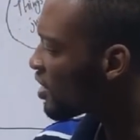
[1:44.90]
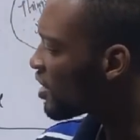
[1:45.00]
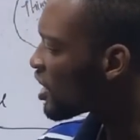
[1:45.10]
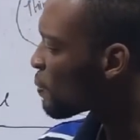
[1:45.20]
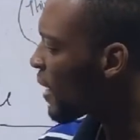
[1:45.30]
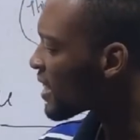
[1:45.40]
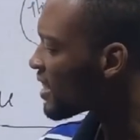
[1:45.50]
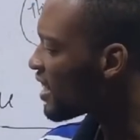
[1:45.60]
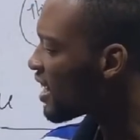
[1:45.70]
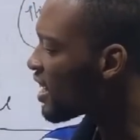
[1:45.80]
this
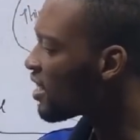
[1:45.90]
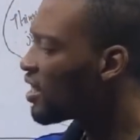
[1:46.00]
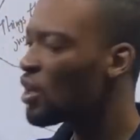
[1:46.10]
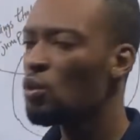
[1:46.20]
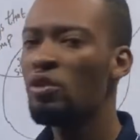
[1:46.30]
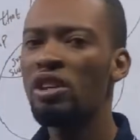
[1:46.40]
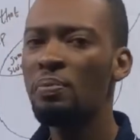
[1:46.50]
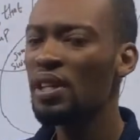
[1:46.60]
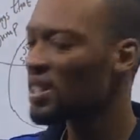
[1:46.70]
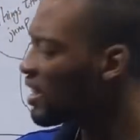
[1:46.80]
part here will
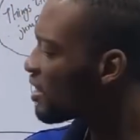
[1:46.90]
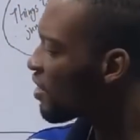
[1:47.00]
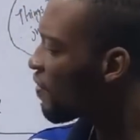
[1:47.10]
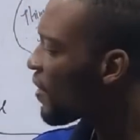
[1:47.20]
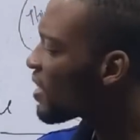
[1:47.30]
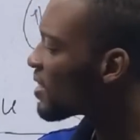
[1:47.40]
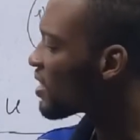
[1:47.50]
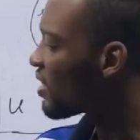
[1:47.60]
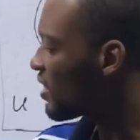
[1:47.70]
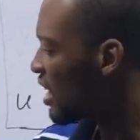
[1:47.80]
represent
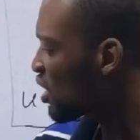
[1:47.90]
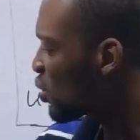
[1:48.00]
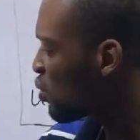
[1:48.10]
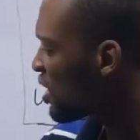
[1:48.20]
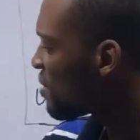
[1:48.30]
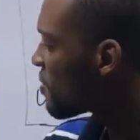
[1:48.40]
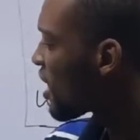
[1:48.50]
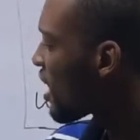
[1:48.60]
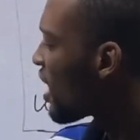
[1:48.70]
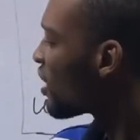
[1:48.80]
things that swim
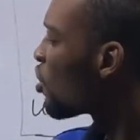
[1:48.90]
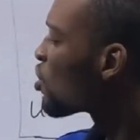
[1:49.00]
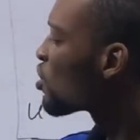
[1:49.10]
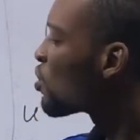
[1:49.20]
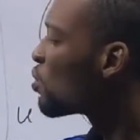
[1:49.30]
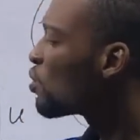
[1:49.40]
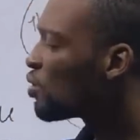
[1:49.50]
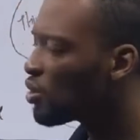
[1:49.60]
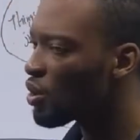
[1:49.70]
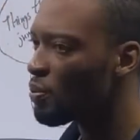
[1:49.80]
and also
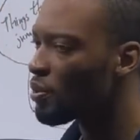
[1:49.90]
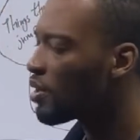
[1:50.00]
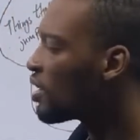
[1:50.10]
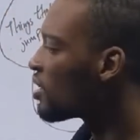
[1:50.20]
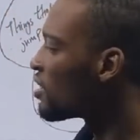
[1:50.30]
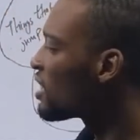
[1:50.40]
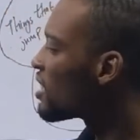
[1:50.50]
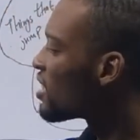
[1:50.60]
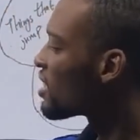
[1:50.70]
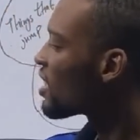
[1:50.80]
jump.
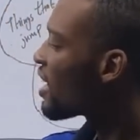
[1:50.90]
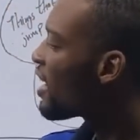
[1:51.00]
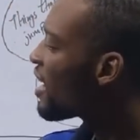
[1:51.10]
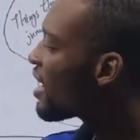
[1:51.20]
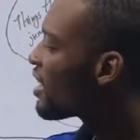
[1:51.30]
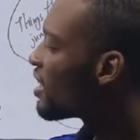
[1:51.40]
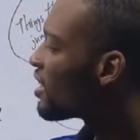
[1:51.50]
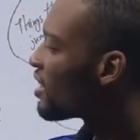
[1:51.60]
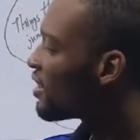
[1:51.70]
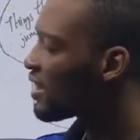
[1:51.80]
This is A
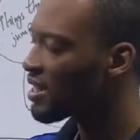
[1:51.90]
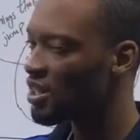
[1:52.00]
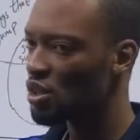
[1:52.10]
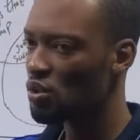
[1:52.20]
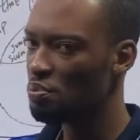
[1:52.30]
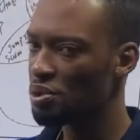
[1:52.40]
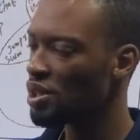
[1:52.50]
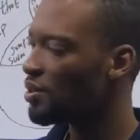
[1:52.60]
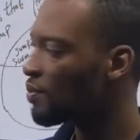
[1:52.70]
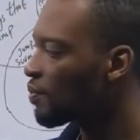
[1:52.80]
intersection B.